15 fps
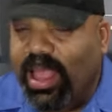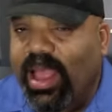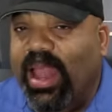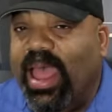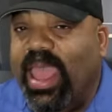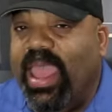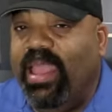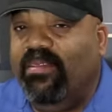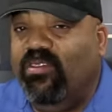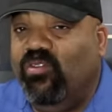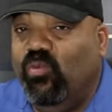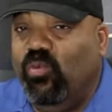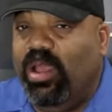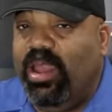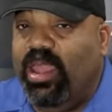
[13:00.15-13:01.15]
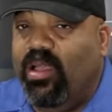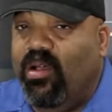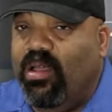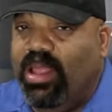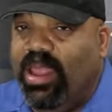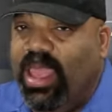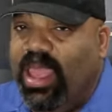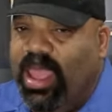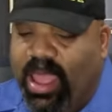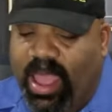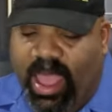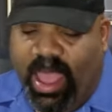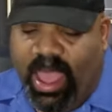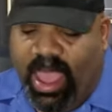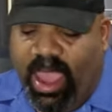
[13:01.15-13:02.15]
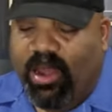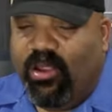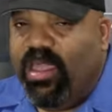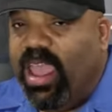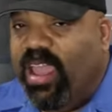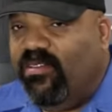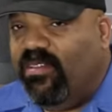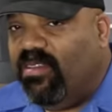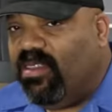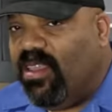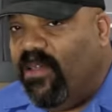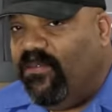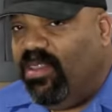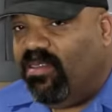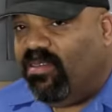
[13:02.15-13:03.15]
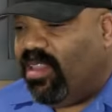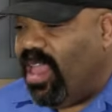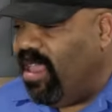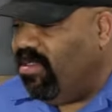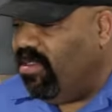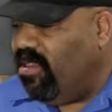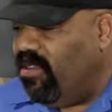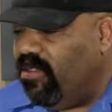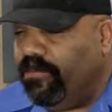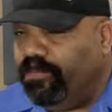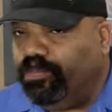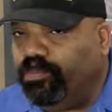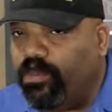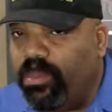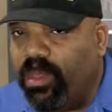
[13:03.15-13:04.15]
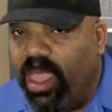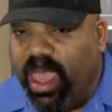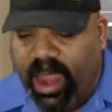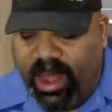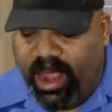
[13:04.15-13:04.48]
glaze is really on the inner edges of the slices, and